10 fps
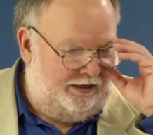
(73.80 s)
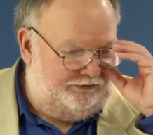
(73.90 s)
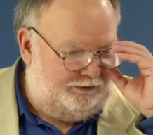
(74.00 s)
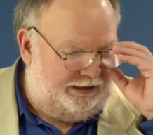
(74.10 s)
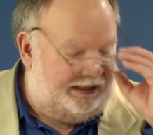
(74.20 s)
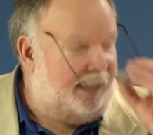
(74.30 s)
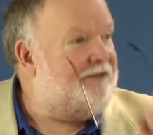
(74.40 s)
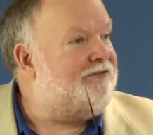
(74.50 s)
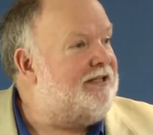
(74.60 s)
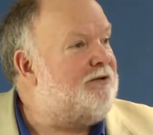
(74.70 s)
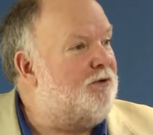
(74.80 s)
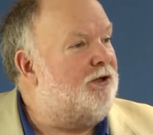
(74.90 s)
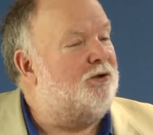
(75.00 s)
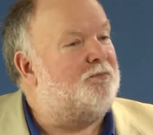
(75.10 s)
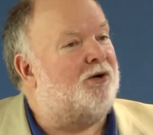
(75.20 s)
So we can kind of see
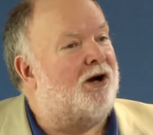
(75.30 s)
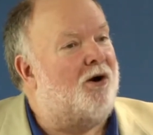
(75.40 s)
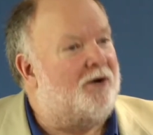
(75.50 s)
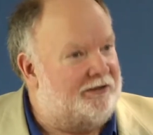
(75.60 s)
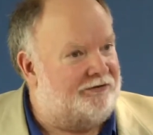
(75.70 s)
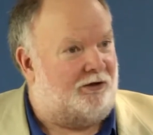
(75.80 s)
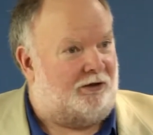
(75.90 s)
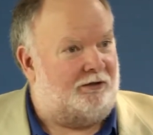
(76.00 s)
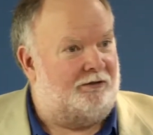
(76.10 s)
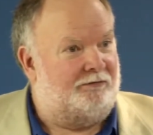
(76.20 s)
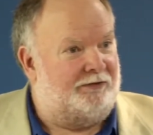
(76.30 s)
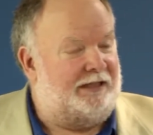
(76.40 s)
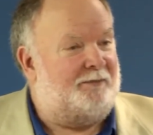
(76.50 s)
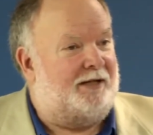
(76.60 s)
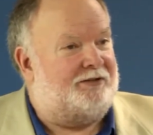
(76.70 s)
where her priorities are.
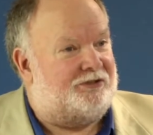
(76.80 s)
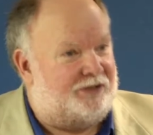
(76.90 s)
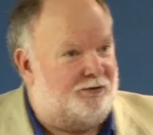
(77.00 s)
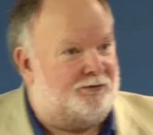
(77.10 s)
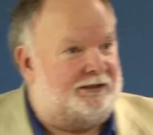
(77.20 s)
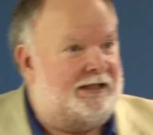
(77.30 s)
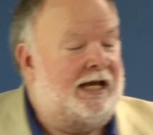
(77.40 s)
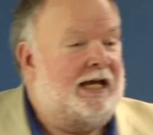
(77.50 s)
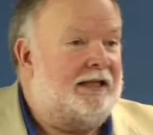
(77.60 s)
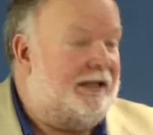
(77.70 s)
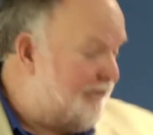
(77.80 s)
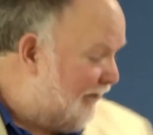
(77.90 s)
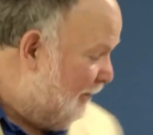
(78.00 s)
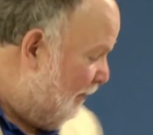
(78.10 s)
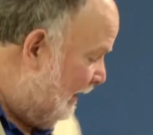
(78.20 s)
Forget about the children. Let's
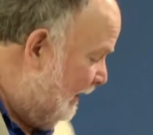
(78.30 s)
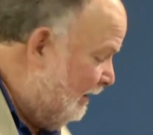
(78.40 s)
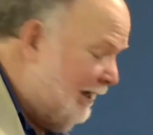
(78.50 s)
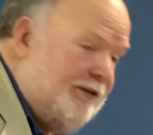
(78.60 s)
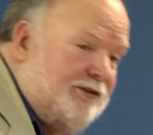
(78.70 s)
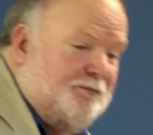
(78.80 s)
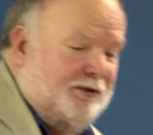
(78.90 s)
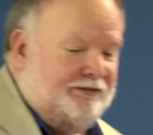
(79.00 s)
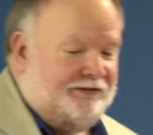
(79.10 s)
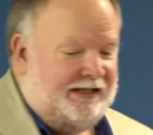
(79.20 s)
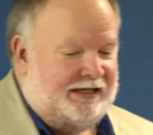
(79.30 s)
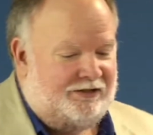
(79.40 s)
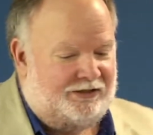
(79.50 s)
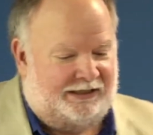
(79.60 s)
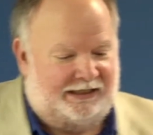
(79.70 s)
see about international
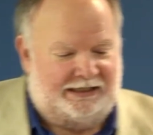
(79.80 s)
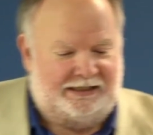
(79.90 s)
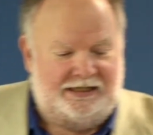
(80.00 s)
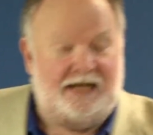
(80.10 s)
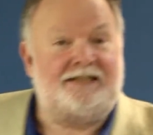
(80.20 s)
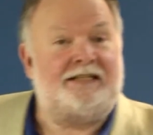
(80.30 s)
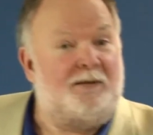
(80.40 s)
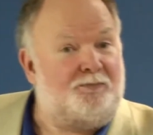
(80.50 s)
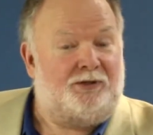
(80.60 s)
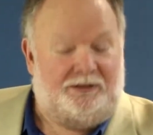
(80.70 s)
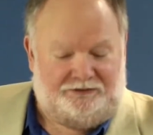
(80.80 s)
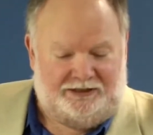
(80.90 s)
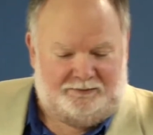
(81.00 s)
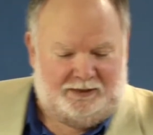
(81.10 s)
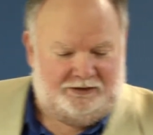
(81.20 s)
prestige and getting in a temporary
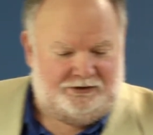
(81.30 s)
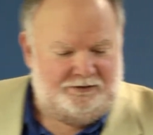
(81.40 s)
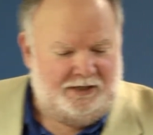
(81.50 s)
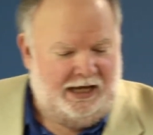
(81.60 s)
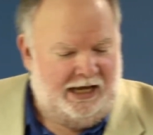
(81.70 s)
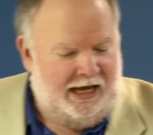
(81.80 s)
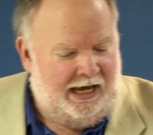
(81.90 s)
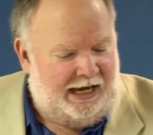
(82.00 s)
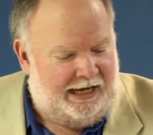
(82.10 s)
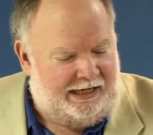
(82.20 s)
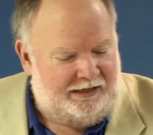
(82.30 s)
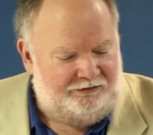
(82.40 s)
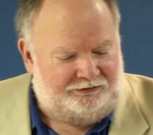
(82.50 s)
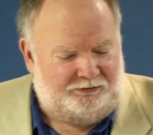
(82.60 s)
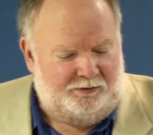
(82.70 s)
seat, mind you. And
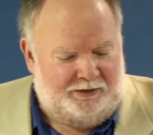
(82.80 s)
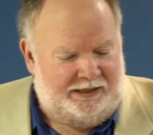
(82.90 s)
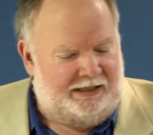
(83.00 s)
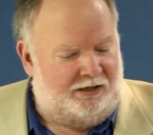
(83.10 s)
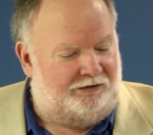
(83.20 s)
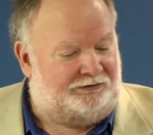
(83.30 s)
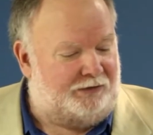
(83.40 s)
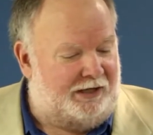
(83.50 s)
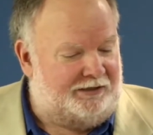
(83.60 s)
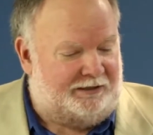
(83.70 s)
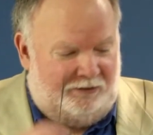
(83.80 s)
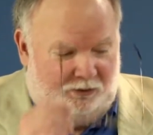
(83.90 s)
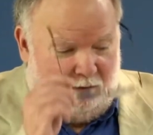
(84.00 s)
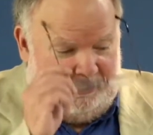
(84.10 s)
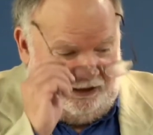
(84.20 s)
here's from the
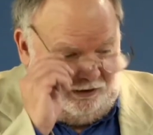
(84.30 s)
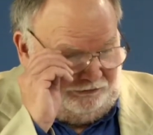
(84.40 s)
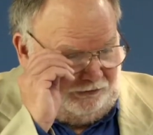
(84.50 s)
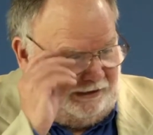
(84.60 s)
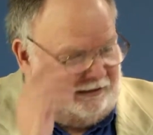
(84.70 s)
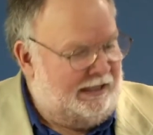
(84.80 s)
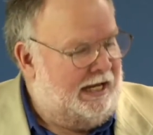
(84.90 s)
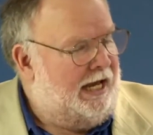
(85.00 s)
Australian, the weekend Australian.